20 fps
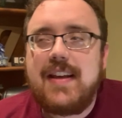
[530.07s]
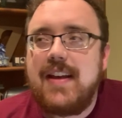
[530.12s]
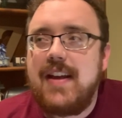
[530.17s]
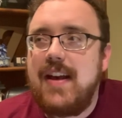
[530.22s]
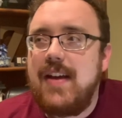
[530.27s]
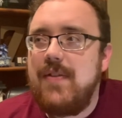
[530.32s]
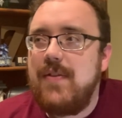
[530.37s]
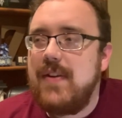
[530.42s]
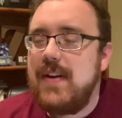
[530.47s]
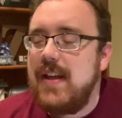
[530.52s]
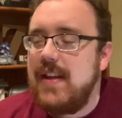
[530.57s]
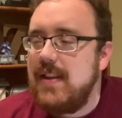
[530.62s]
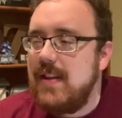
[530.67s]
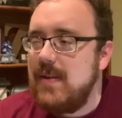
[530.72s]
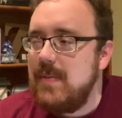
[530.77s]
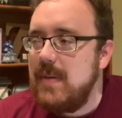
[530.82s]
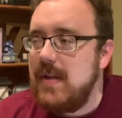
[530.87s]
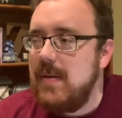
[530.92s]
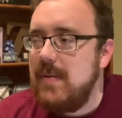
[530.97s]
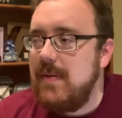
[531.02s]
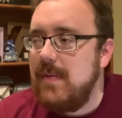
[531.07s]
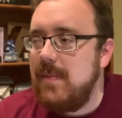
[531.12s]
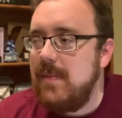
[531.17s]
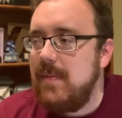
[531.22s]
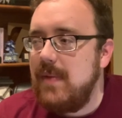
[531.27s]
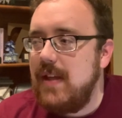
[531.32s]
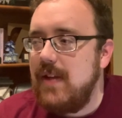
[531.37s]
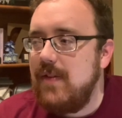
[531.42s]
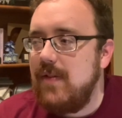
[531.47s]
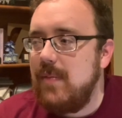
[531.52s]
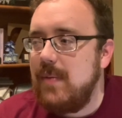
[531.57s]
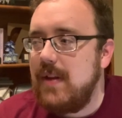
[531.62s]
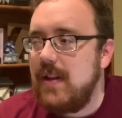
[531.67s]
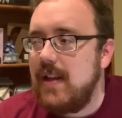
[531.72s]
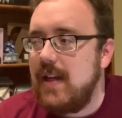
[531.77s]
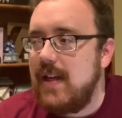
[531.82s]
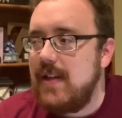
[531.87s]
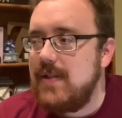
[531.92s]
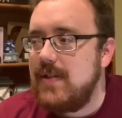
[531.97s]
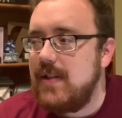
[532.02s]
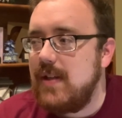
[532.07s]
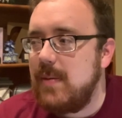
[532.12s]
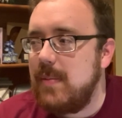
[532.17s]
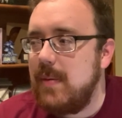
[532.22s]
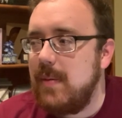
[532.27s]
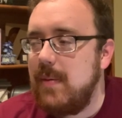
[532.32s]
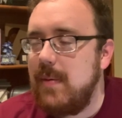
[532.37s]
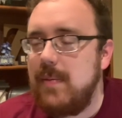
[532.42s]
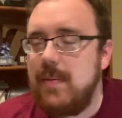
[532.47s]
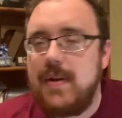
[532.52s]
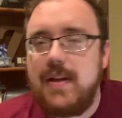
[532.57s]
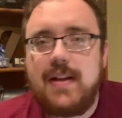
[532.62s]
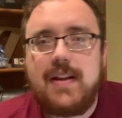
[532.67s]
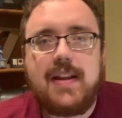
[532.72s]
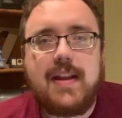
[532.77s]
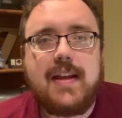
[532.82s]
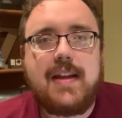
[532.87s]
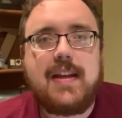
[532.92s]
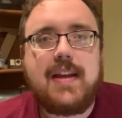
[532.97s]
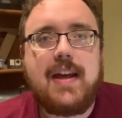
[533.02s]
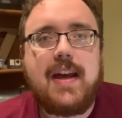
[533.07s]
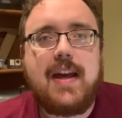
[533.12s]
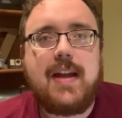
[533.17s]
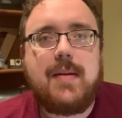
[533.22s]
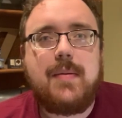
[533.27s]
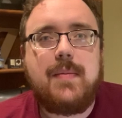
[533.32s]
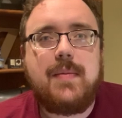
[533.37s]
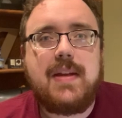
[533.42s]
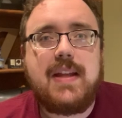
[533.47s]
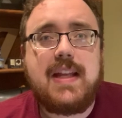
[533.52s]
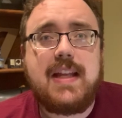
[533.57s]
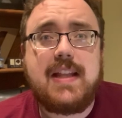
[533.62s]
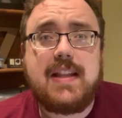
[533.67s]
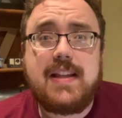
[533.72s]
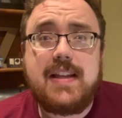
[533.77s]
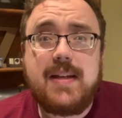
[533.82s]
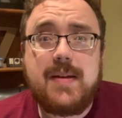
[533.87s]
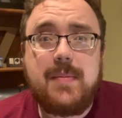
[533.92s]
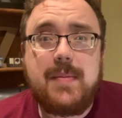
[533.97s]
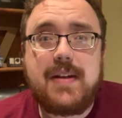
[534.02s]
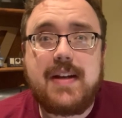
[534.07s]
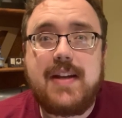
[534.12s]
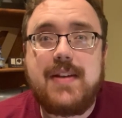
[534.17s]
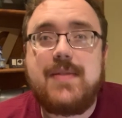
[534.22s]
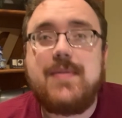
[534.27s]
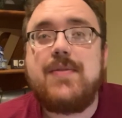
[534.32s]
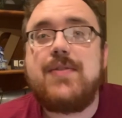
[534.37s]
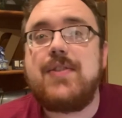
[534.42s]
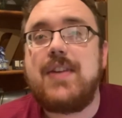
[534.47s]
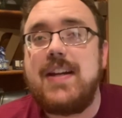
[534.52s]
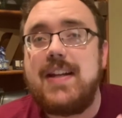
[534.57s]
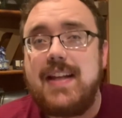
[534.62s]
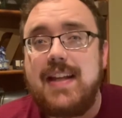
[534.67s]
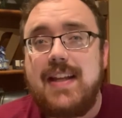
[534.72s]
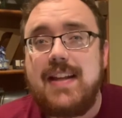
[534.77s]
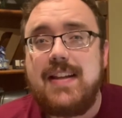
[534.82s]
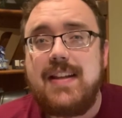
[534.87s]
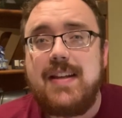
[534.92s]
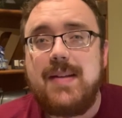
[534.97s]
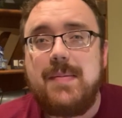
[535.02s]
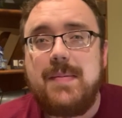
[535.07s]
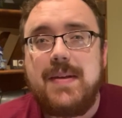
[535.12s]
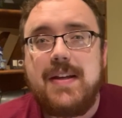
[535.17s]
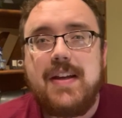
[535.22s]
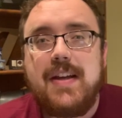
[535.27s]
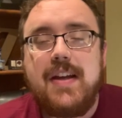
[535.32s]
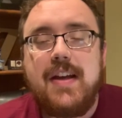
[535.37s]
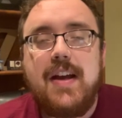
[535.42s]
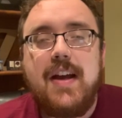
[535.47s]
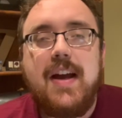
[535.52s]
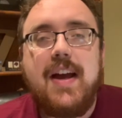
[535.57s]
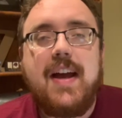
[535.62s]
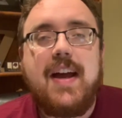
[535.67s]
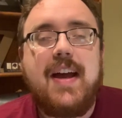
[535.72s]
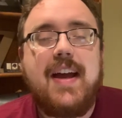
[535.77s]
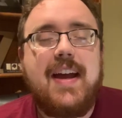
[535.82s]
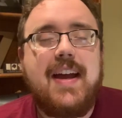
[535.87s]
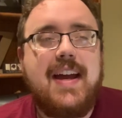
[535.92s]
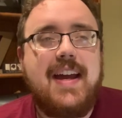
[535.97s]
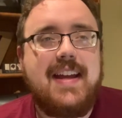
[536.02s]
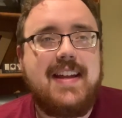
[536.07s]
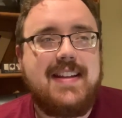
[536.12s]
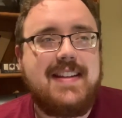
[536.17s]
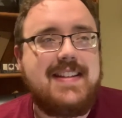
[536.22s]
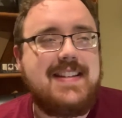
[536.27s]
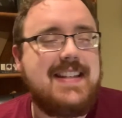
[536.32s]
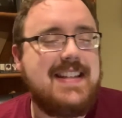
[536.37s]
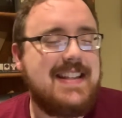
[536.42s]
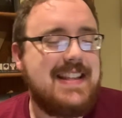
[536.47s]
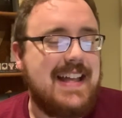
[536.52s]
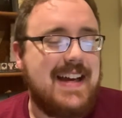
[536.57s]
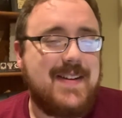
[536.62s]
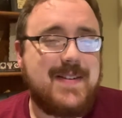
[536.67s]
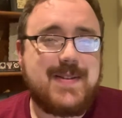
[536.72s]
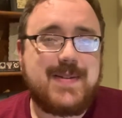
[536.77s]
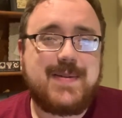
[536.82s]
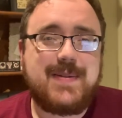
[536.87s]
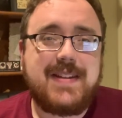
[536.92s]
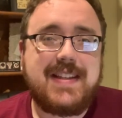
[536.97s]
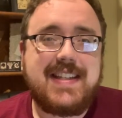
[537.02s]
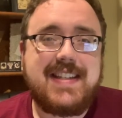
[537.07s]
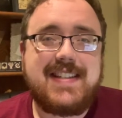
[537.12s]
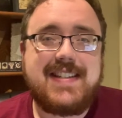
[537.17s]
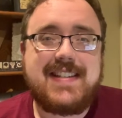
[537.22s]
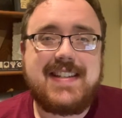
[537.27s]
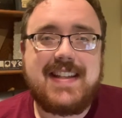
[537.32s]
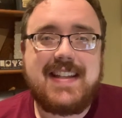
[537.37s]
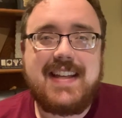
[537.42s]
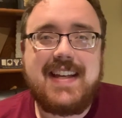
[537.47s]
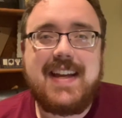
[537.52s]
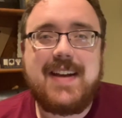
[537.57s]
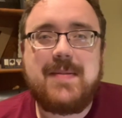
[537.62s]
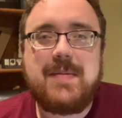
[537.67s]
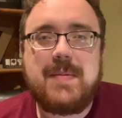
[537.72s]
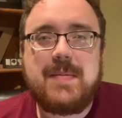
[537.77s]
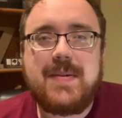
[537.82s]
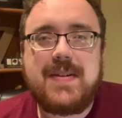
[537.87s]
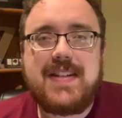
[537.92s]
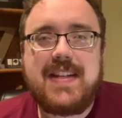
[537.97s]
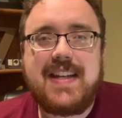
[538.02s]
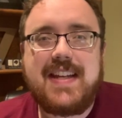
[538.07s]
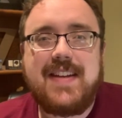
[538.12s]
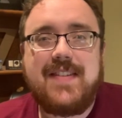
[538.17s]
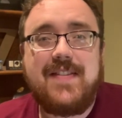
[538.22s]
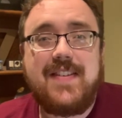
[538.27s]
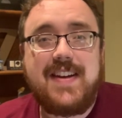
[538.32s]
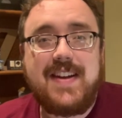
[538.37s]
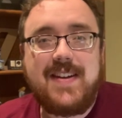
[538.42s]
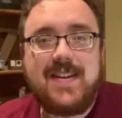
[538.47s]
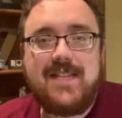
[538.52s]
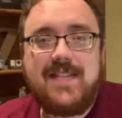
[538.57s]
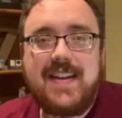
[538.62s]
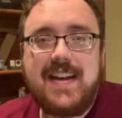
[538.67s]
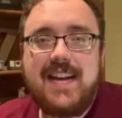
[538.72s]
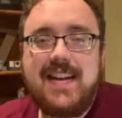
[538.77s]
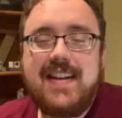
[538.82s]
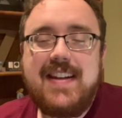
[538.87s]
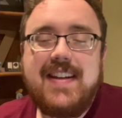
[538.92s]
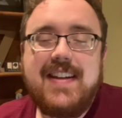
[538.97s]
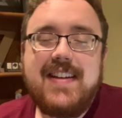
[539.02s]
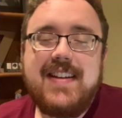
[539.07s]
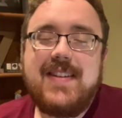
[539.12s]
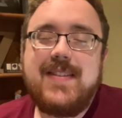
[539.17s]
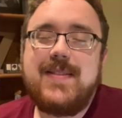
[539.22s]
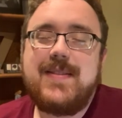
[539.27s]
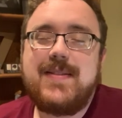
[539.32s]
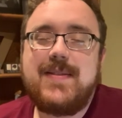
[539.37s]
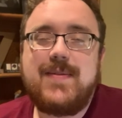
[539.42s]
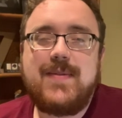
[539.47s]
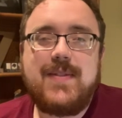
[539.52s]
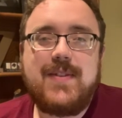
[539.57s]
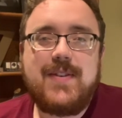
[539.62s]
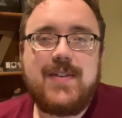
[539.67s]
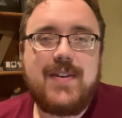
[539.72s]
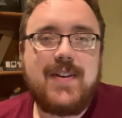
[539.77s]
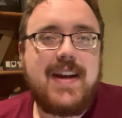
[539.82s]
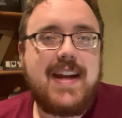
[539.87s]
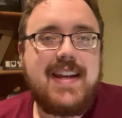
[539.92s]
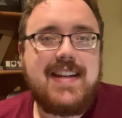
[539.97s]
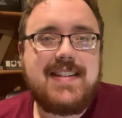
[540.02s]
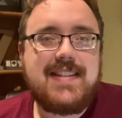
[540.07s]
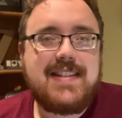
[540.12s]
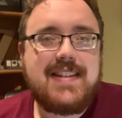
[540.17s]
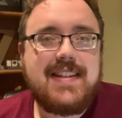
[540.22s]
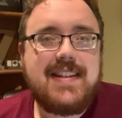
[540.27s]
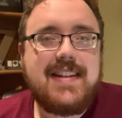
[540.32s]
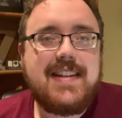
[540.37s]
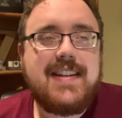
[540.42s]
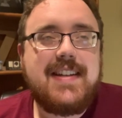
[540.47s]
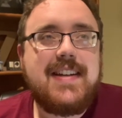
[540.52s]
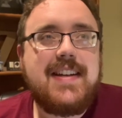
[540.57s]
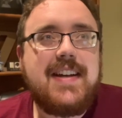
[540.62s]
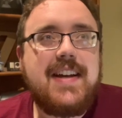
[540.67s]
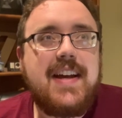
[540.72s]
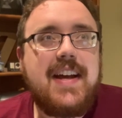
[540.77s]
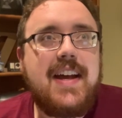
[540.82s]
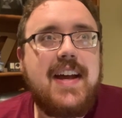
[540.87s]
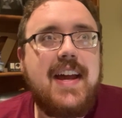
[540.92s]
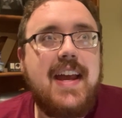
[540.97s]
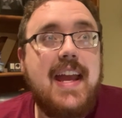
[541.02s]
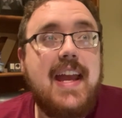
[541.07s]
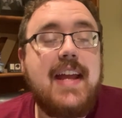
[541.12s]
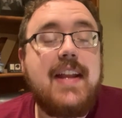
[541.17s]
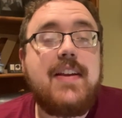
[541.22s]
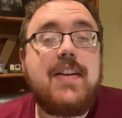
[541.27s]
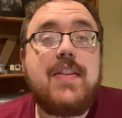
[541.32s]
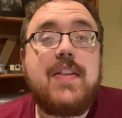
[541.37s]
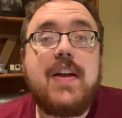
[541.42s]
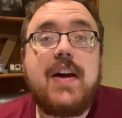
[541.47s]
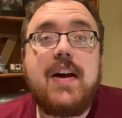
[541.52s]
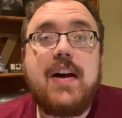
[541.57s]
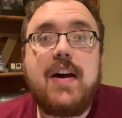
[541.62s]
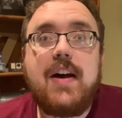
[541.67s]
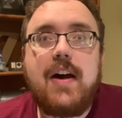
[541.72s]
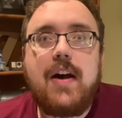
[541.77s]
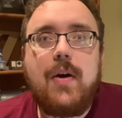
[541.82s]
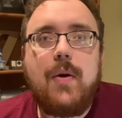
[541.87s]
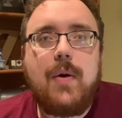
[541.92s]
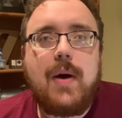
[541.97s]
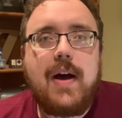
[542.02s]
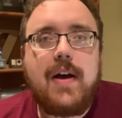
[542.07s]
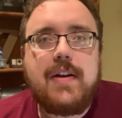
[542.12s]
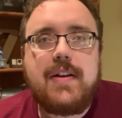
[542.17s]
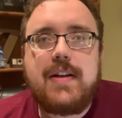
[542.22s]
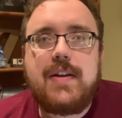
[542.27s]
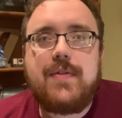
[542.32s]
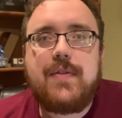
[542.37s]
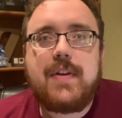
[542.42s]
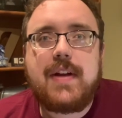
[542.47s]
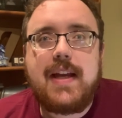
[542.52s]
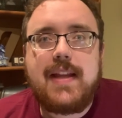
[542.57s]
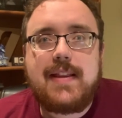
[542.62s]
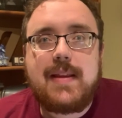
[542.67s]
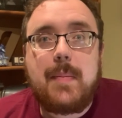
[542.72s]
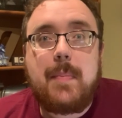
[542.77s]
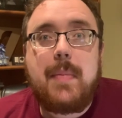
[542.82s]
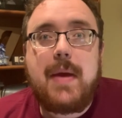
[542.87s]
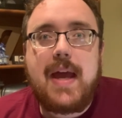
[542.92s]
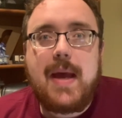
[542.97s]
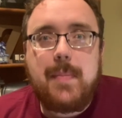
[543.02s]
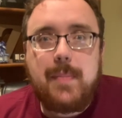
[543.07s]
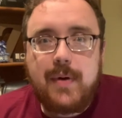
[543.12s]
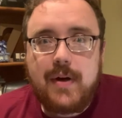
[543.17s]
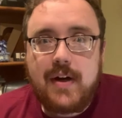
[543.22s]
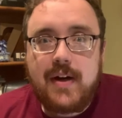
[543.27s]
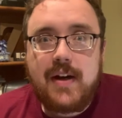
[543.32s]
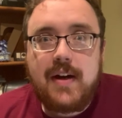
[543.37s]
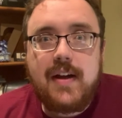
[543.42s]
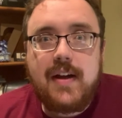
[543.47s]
forget, this might have even been last year, but when we had helium and I drank helium, and that was really silly. I remember taking a video of that. It was great. And how could I forget the pepper?